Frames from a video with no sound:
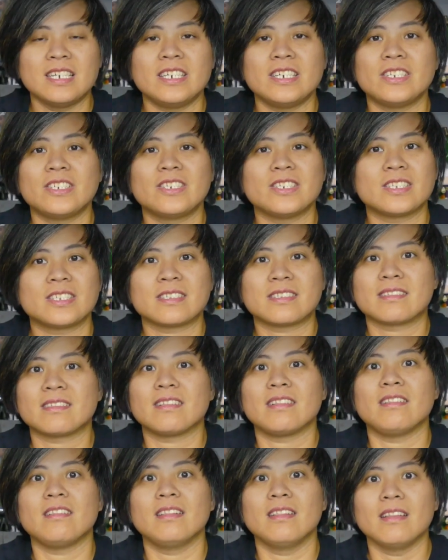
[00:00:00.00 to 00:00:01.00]
he just
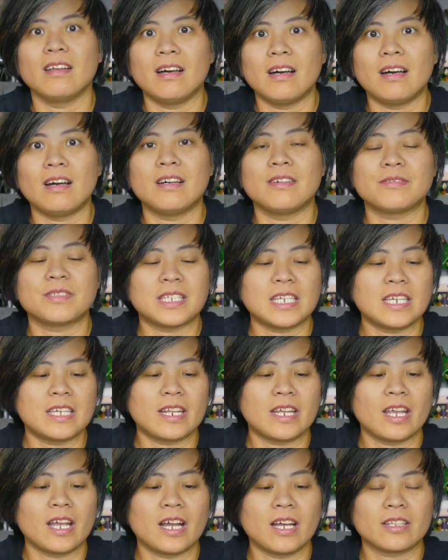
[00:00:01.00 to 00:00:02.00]
loves
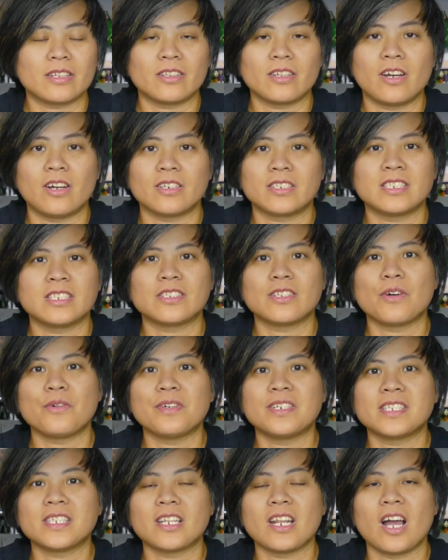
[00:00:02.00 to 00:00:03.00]
eating hot dogs. He's
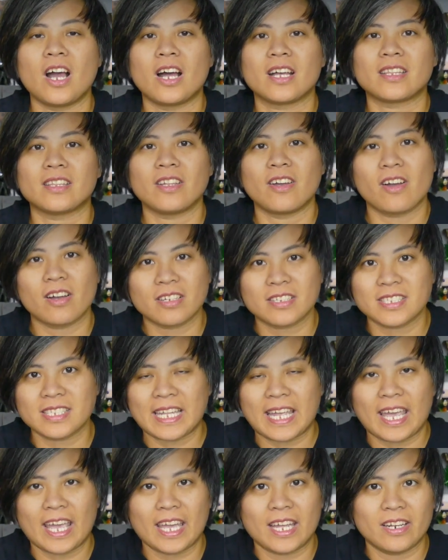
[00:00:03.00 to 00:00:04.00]
always in a hot dog
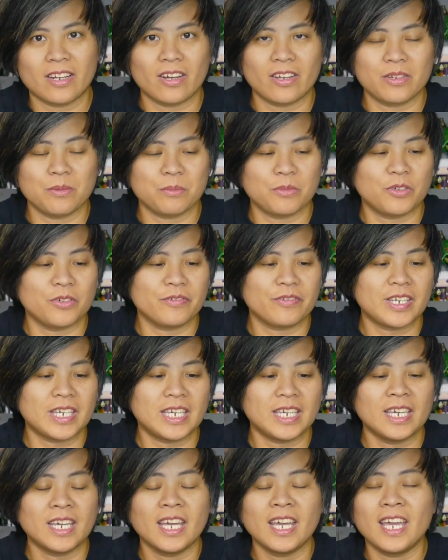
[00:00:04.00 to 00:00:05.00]
stand on a
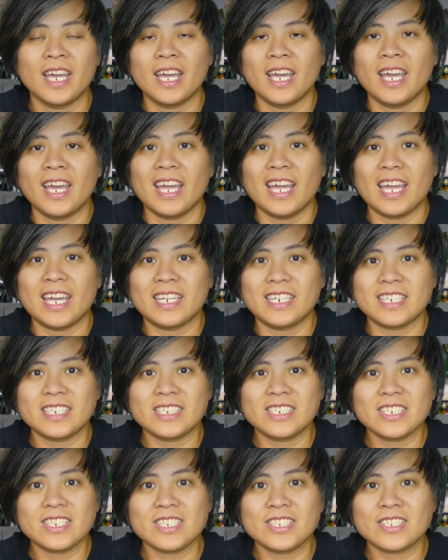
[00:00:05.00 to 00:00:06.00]
movie. And
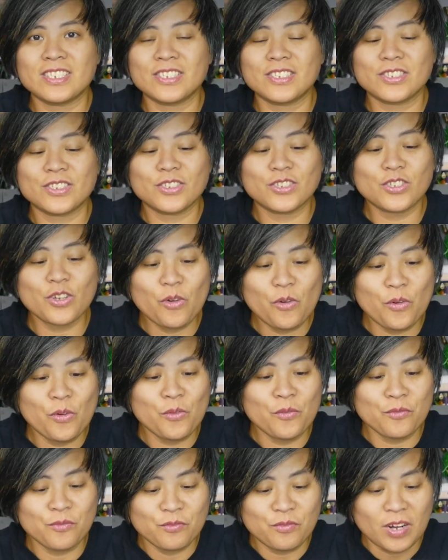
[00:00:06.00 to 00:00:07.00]
it's just
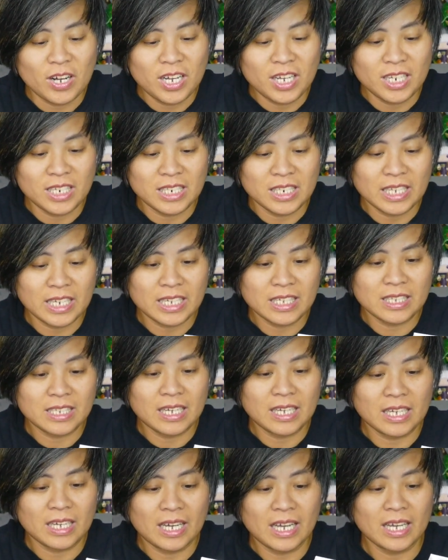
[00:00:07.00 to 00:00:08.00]
so fun. Like,
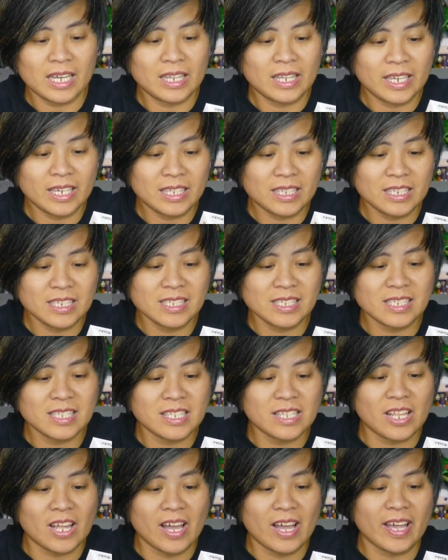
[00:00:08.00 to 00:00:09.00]
I like the
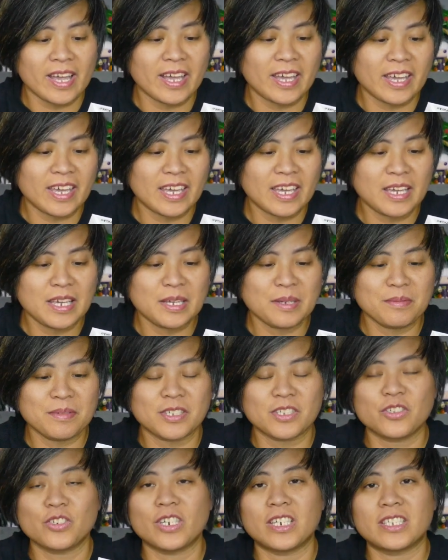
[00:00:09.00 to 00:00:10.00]
slime,
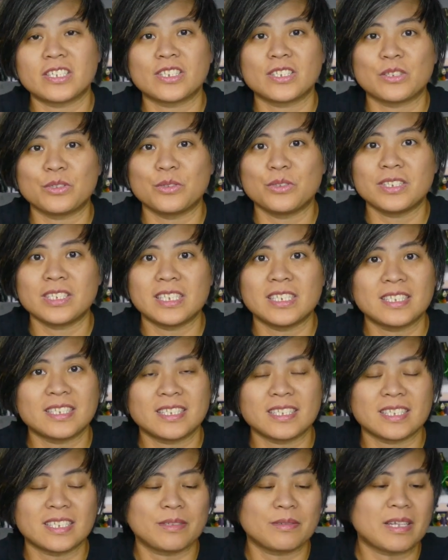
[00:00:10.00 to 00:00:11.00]
the translucent
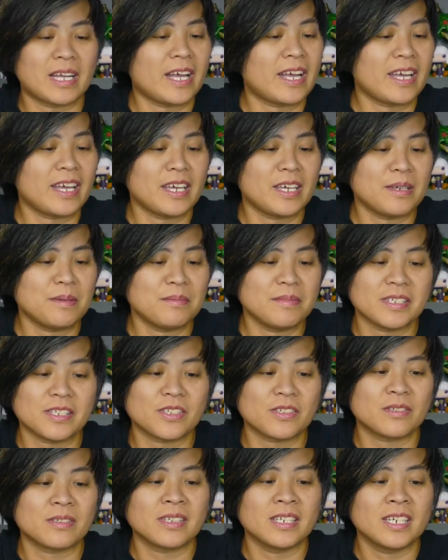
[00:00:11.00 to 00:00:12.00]
slime
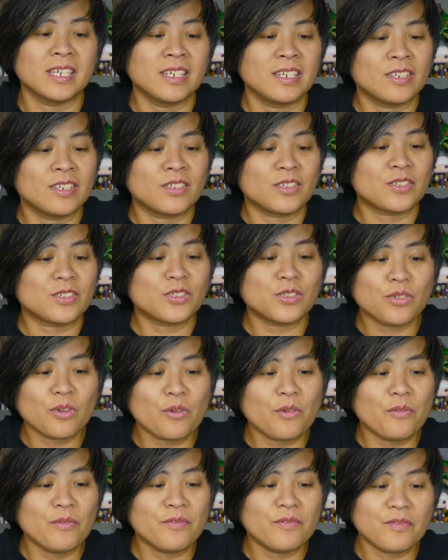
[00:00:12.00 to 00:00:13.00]
is
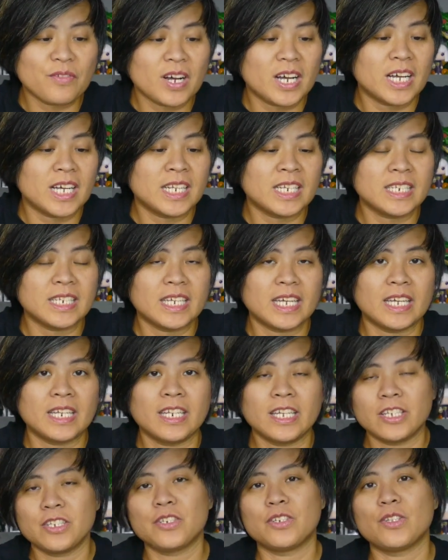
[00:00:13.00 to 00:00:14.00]
so fun.
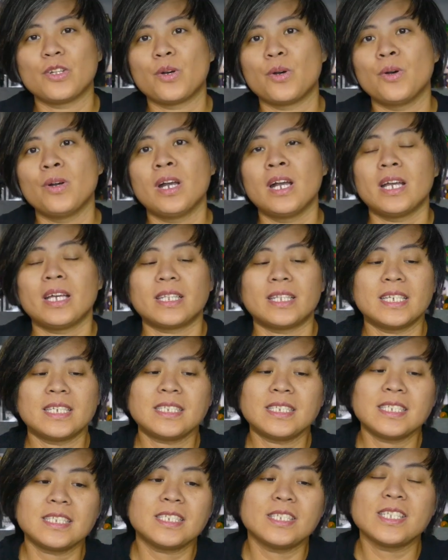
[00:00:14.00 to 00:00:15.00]
And then, you know,
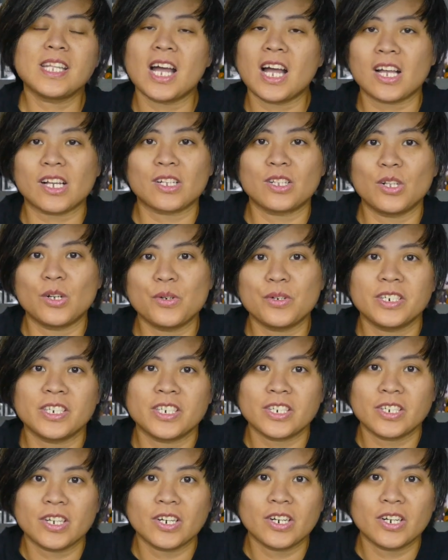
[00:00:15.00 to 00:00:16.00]
this is not glow in
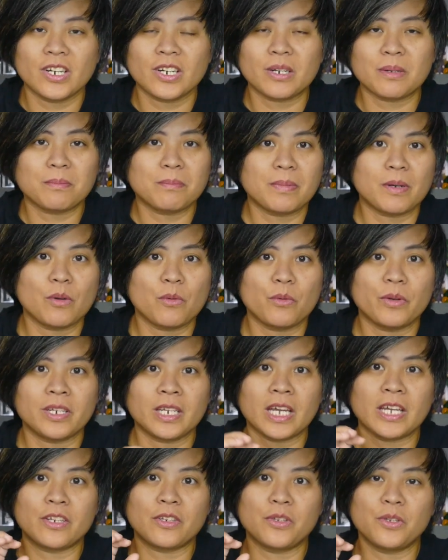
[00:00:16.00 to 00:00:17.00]
the dark, but
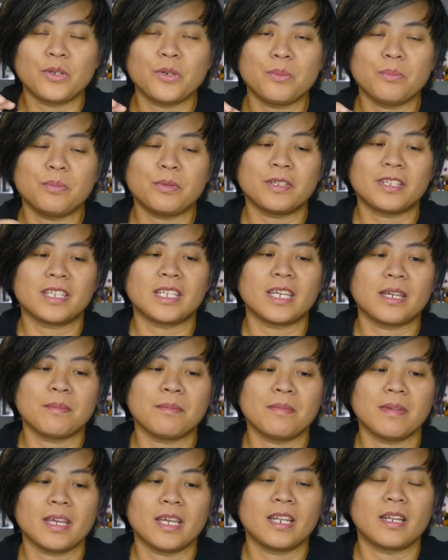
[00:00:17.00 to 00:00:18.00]
when I do put
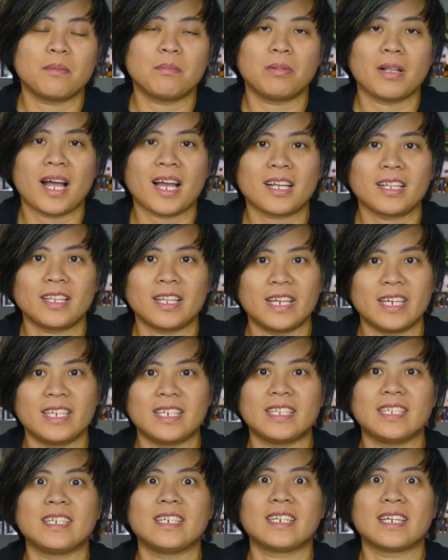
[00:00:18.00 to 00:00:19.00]
them in a black
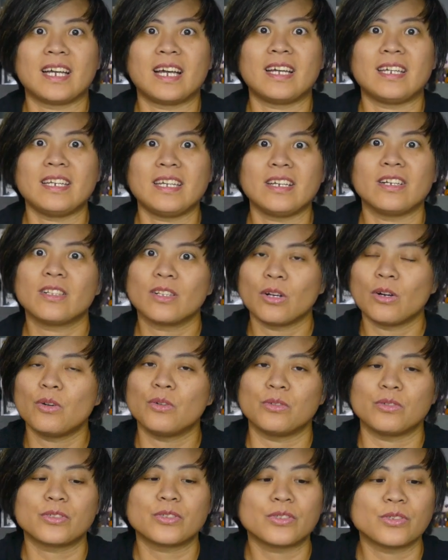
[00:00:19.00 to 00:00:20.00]
light, it kind of
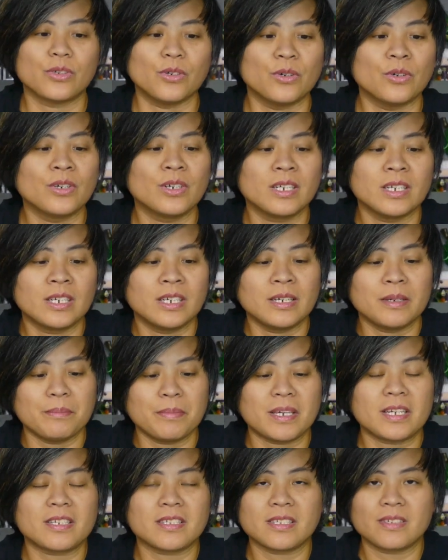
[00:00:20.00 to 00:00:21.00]
glows. So,
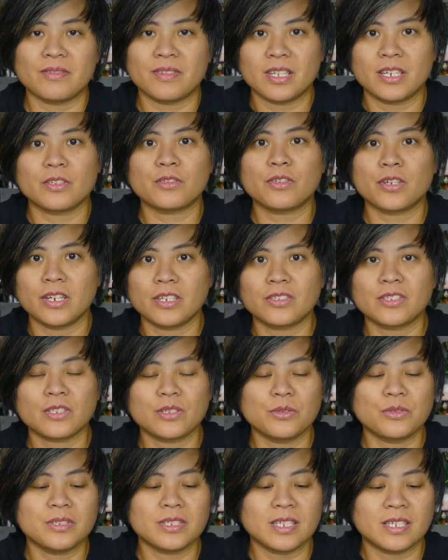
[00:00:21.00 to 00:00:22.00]
because of the
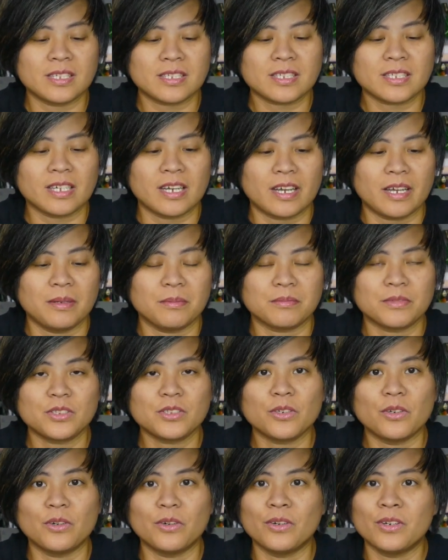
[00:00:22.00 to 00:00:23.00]
translucent slime.
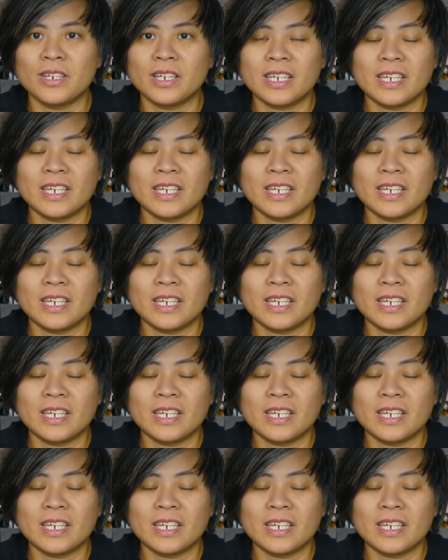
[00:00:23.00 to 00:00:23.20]
So